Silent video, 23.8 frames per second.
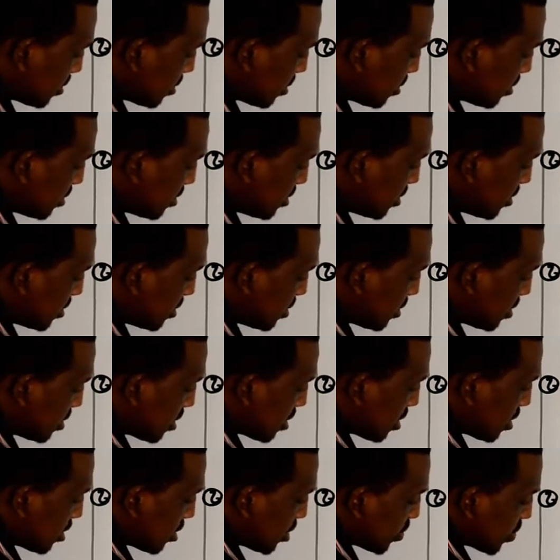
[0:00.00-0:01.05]
E.
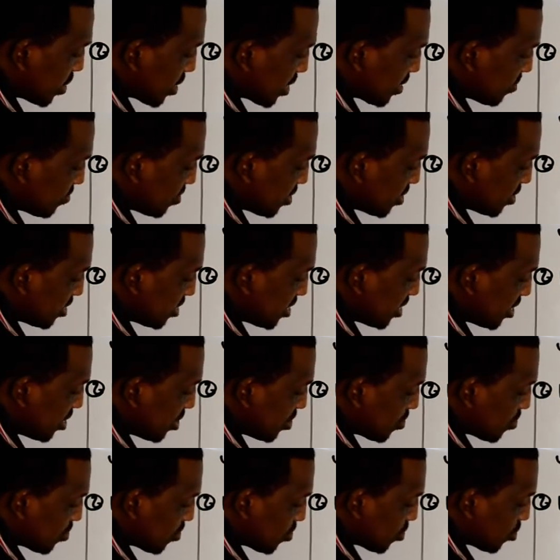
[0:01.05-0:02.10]
You are given
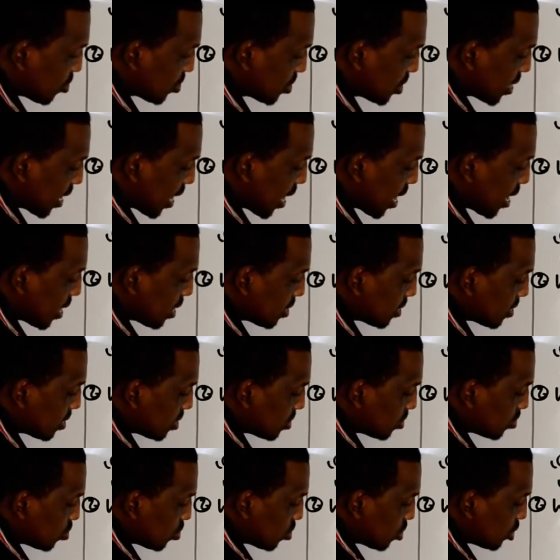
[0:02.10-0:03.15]
3/4
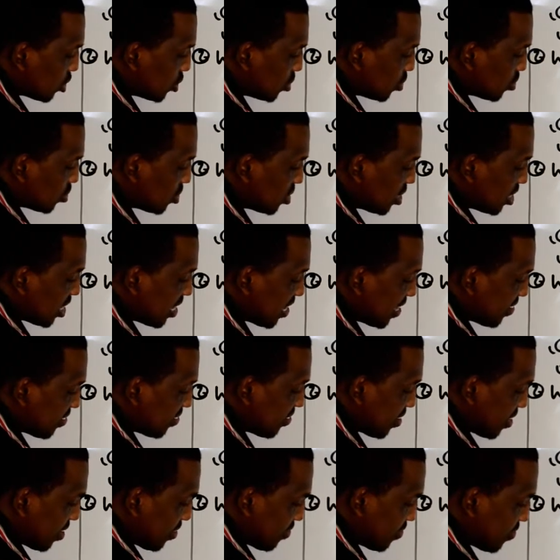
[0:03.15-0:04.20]
to ratio
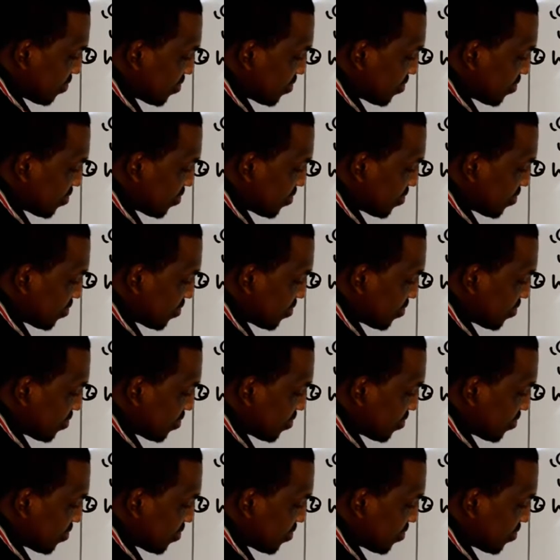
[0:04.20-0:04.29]
3/5.